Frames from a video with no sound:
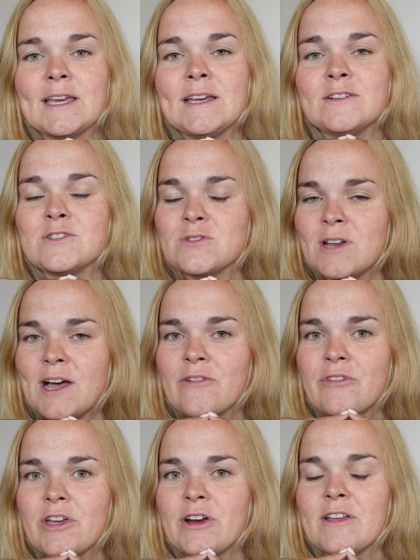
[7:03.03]
into life
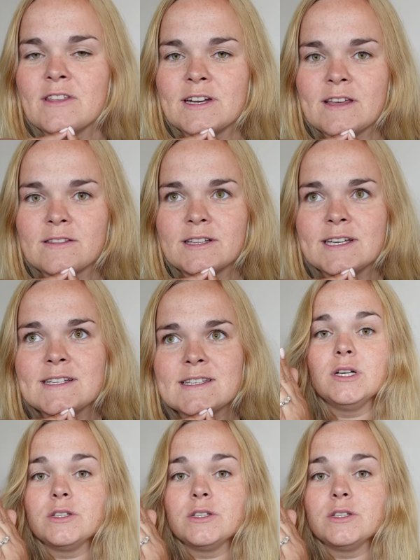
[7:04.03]
here in the Netherlands.